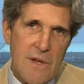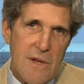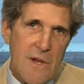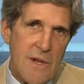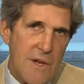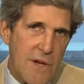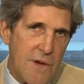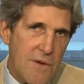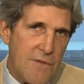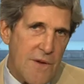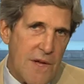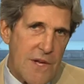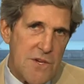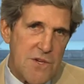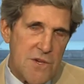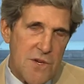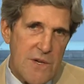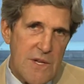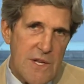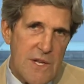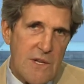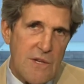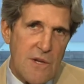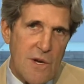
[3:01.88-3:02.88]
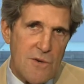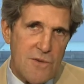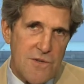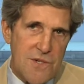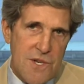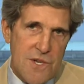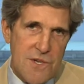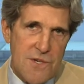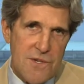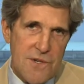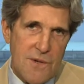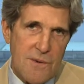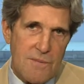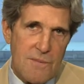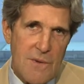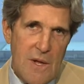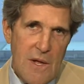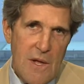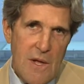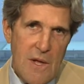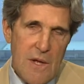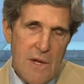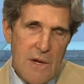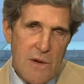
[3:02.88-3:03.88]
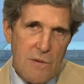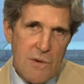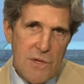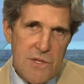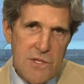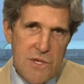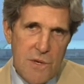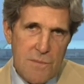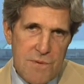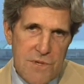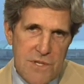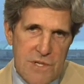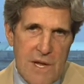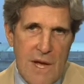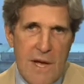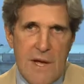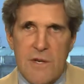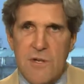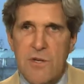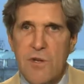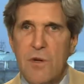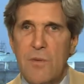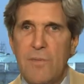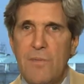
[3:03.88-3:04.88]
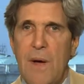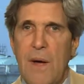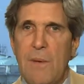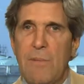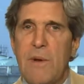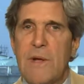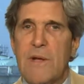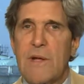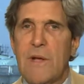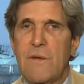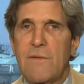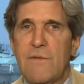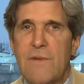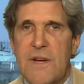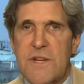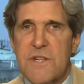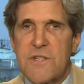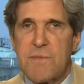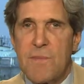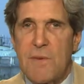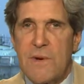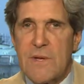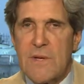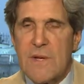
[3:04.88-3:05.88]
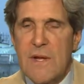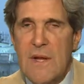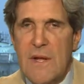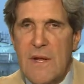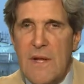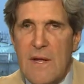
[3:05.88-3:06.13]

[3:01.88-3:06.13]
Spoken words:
an innovation ecosystem with substantial public investment